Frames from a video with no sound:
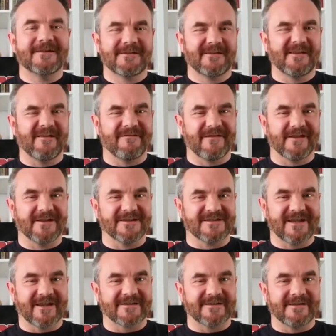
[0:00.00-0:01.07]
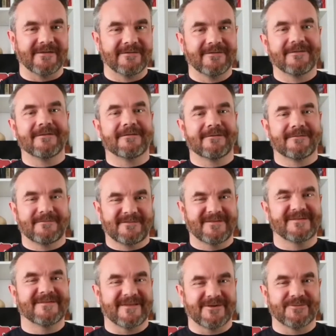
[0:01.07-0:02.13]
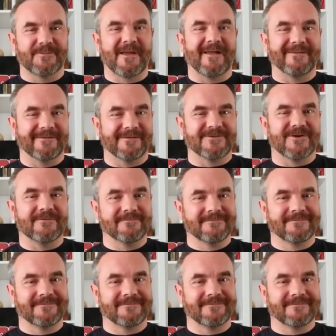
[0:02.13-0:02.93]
you're feeling sexy. Stick some candles on.